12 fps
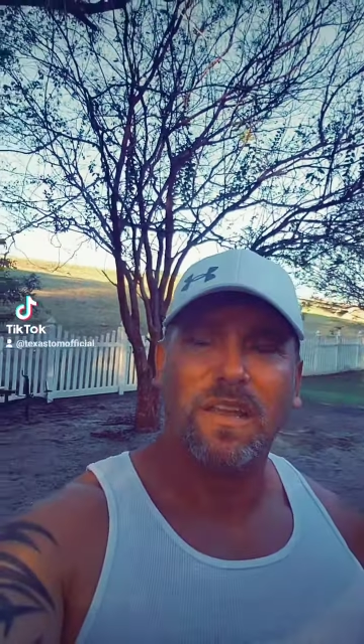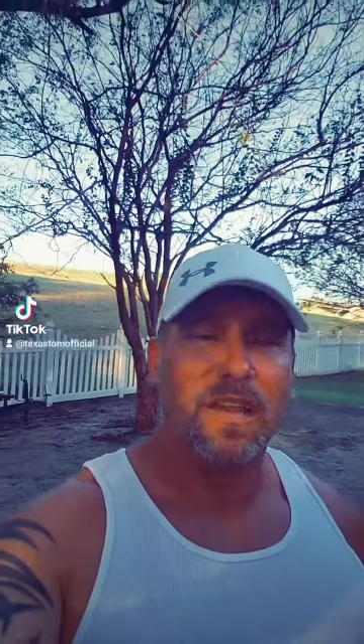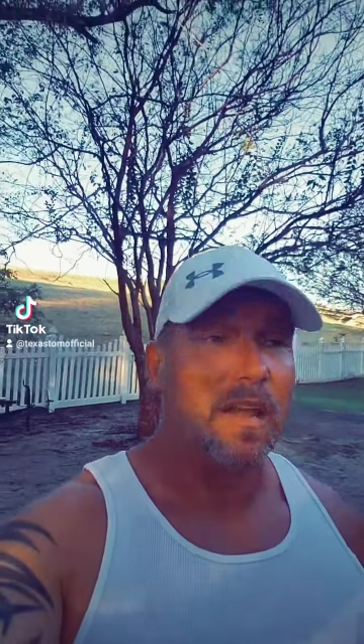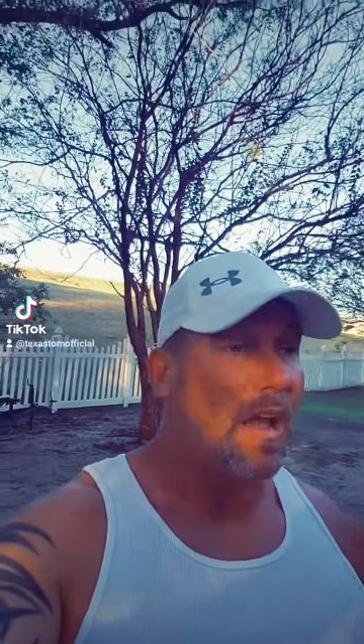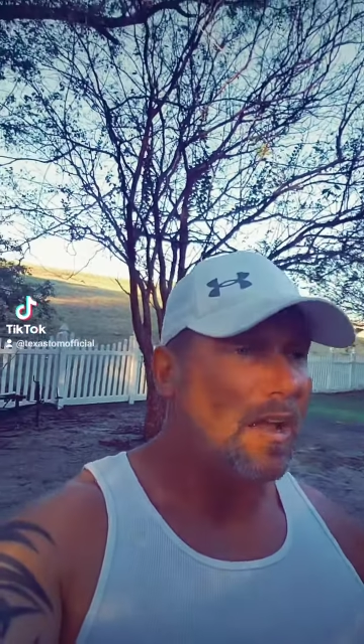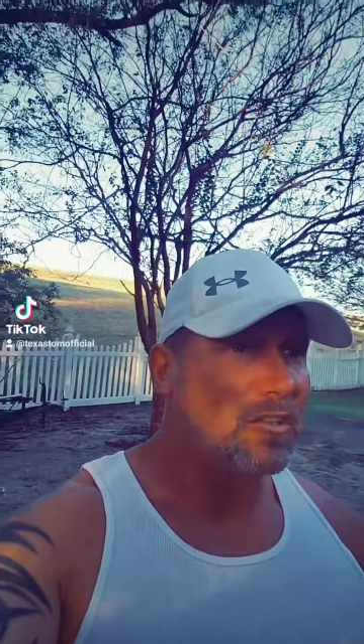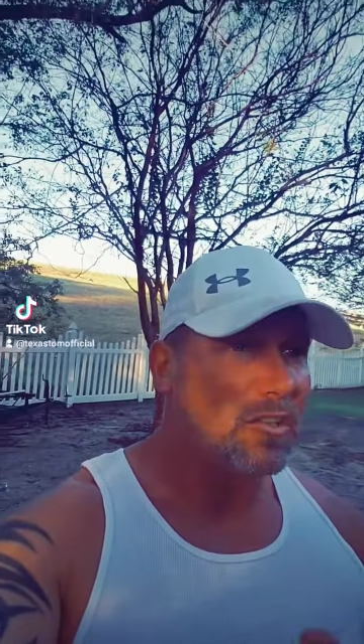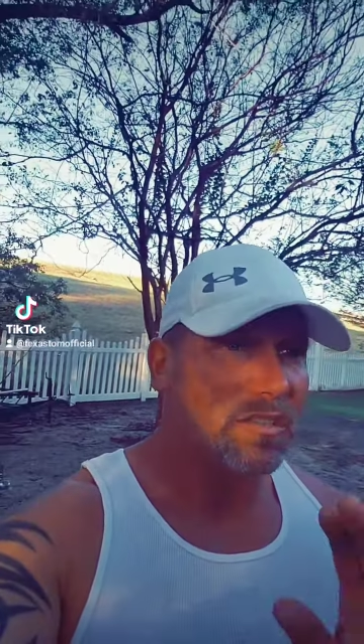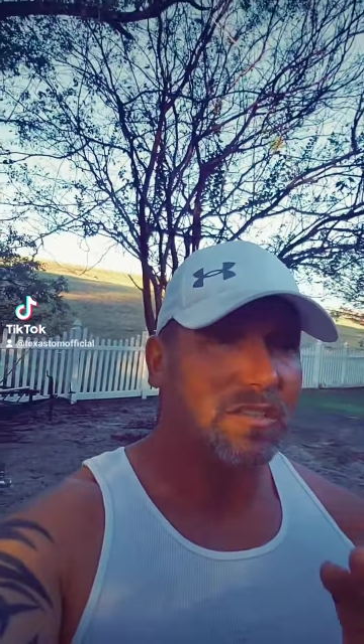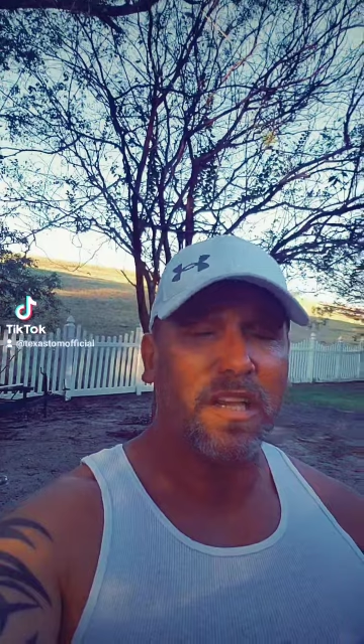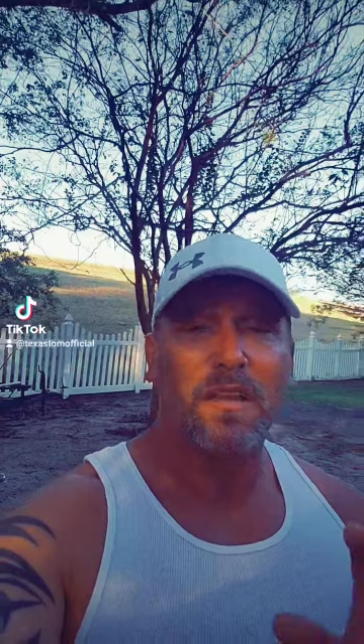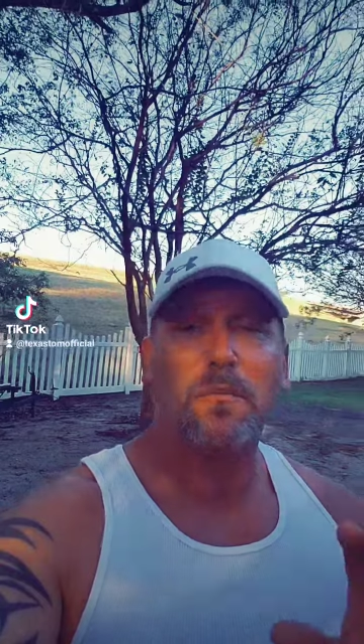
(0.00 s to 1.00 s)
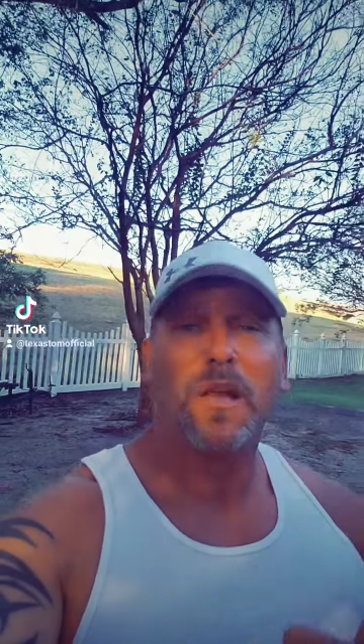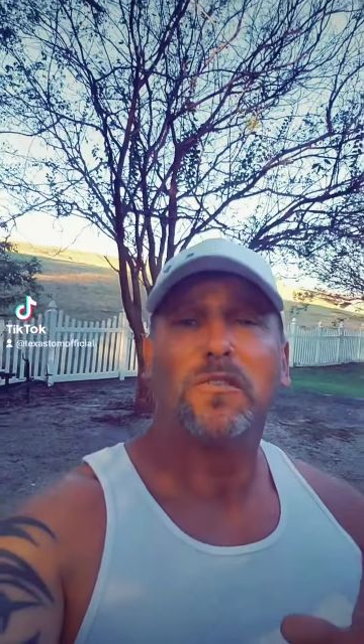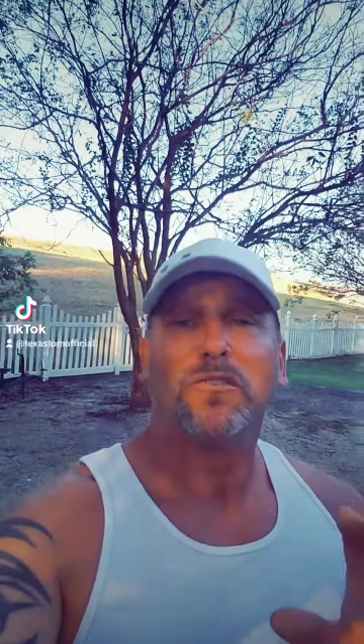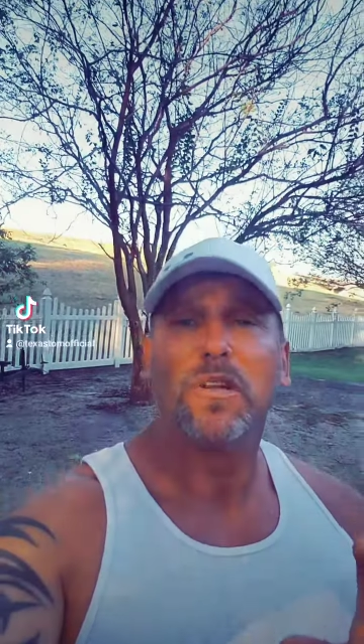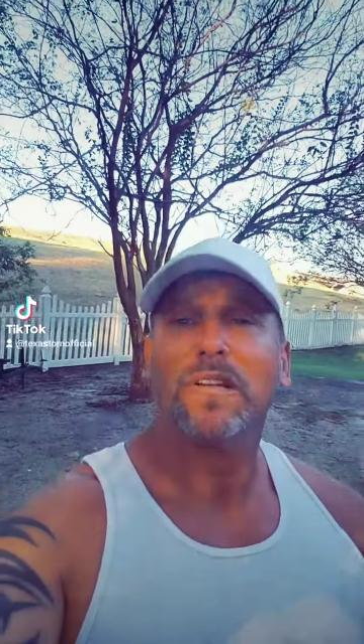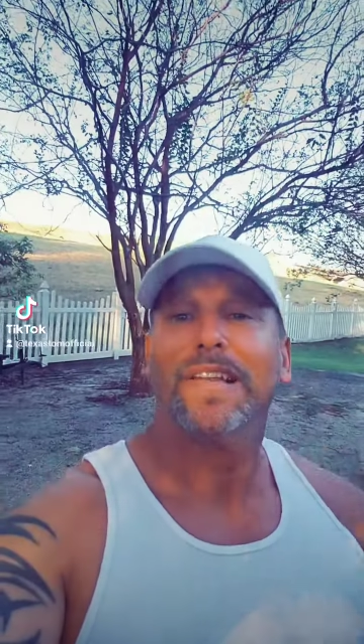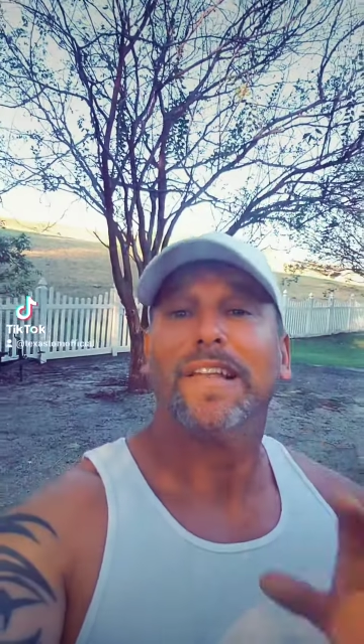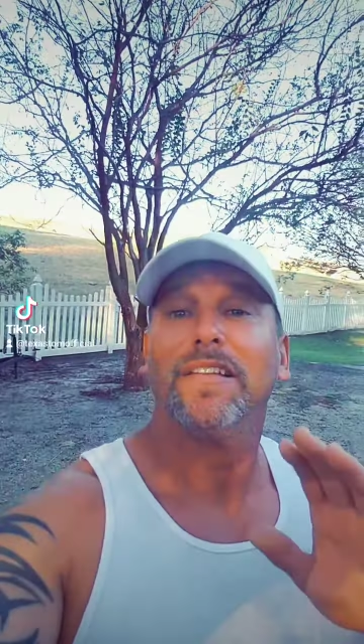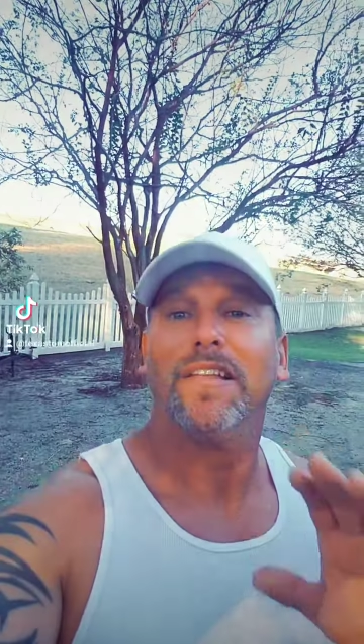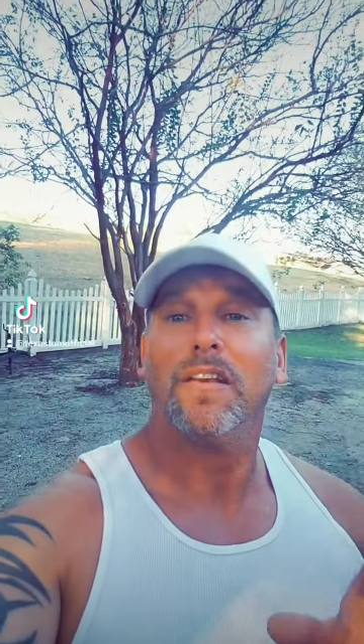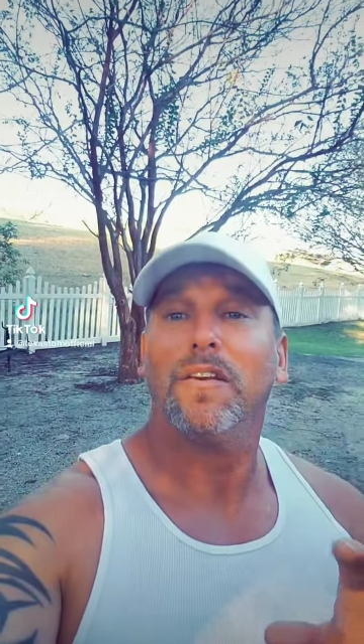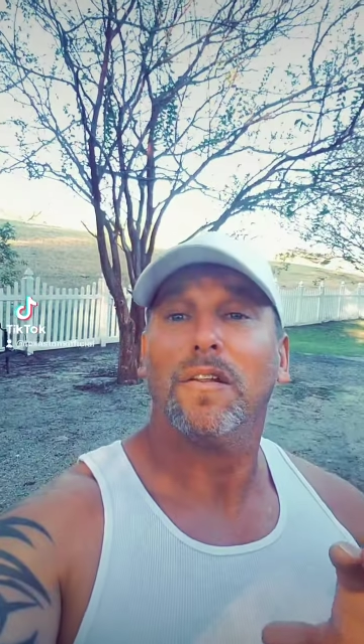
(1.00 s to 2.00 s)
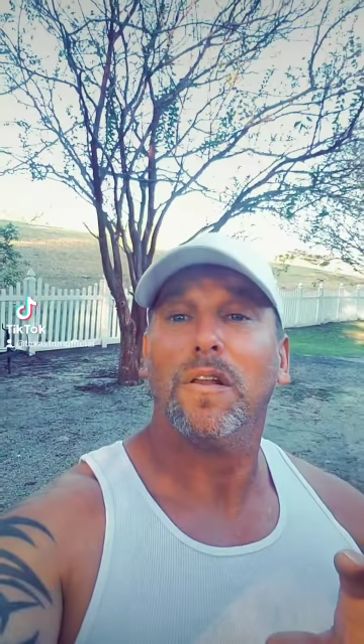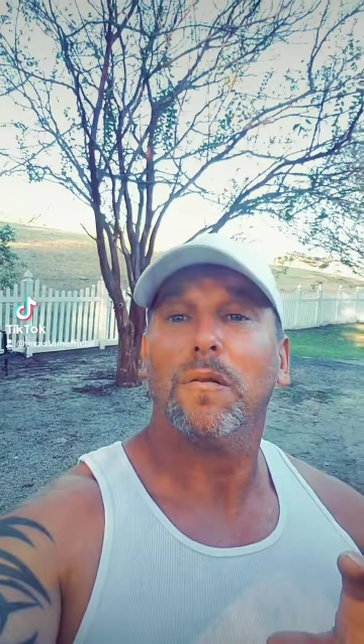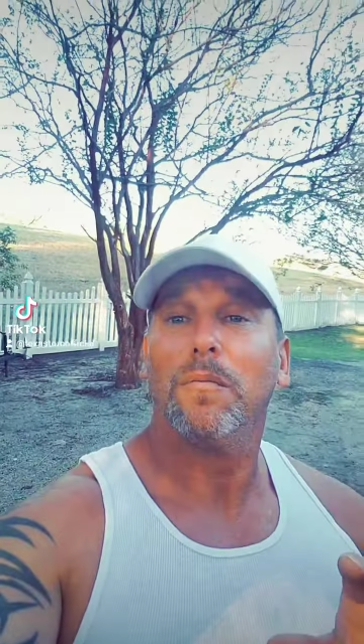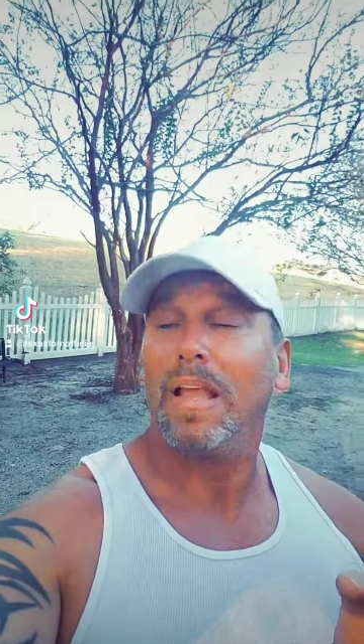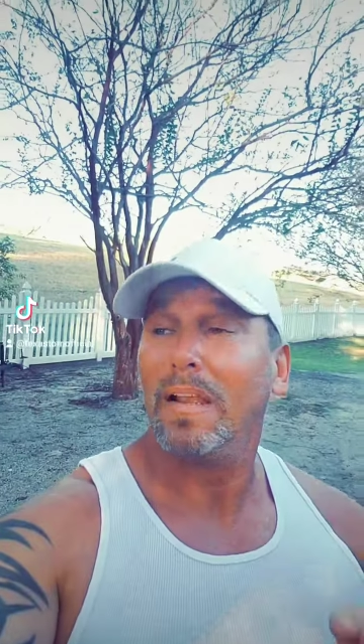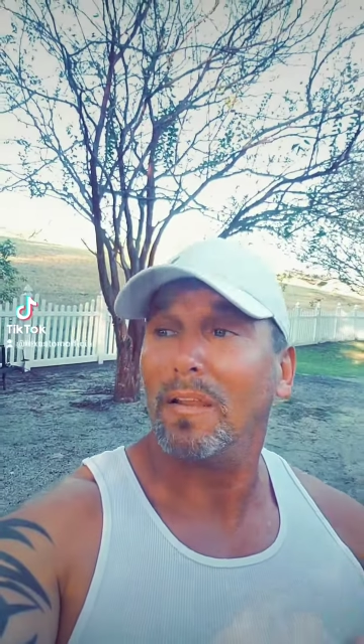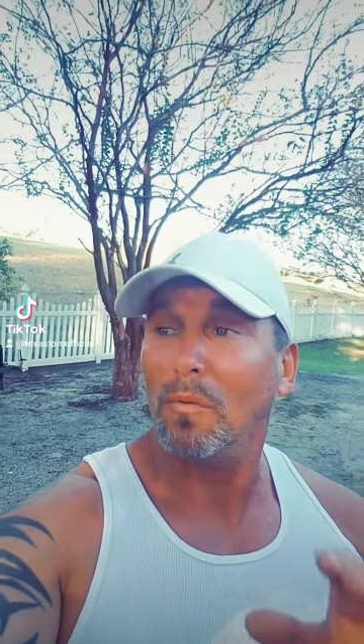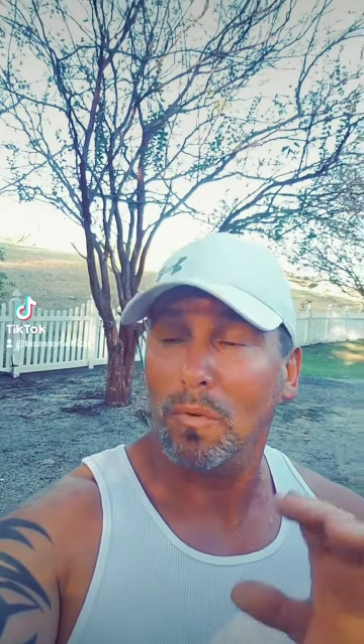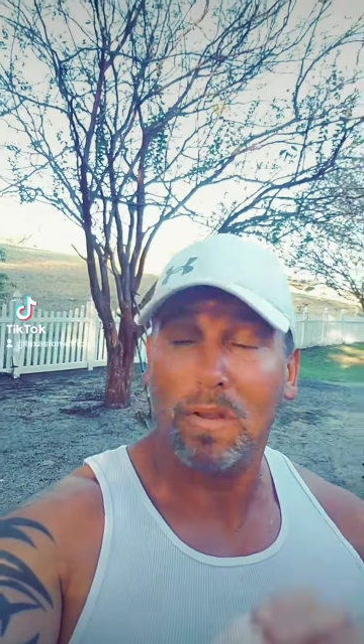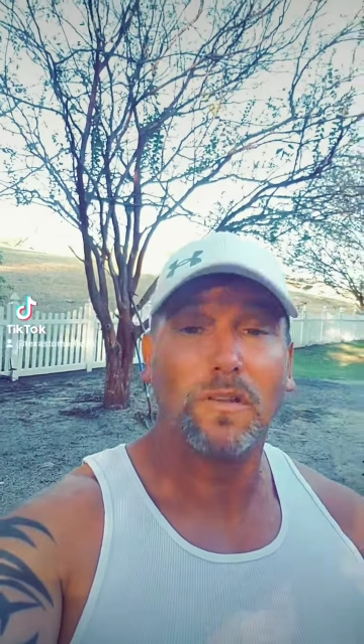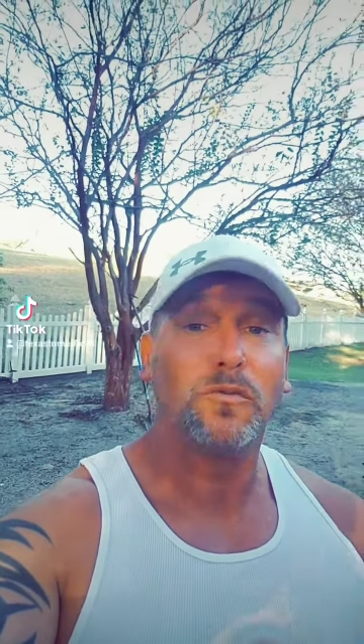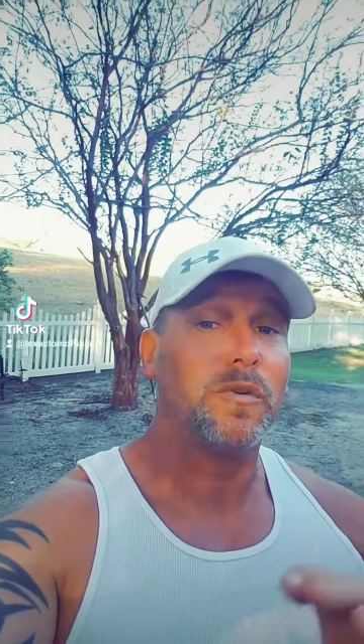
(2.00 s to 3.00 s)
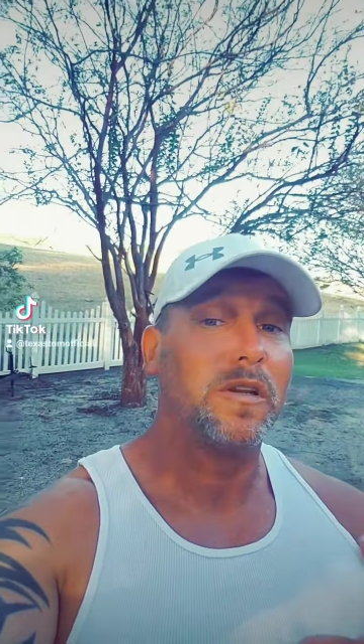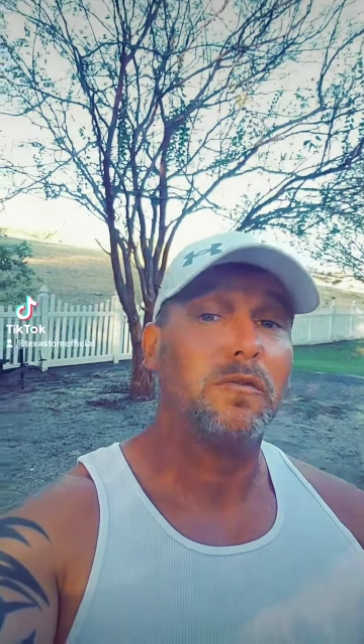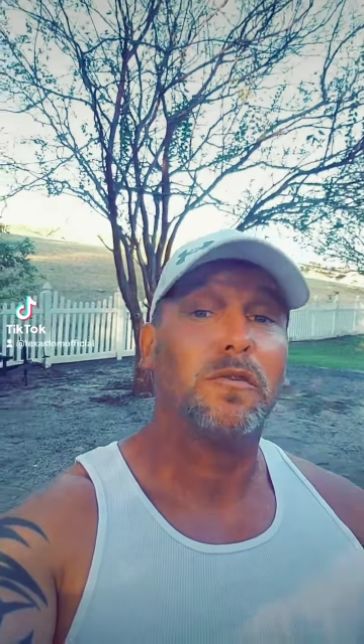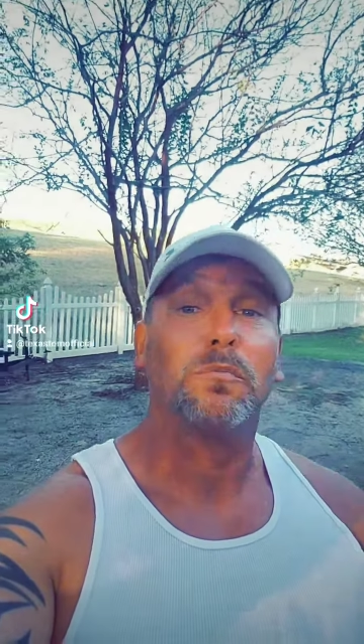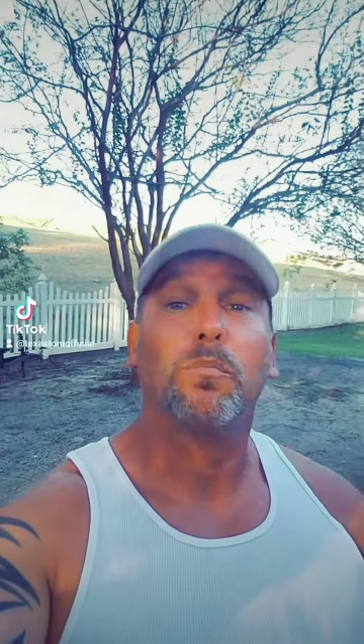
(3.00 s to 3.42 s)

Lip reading: Now, I just had my truck detailed up like it was when it was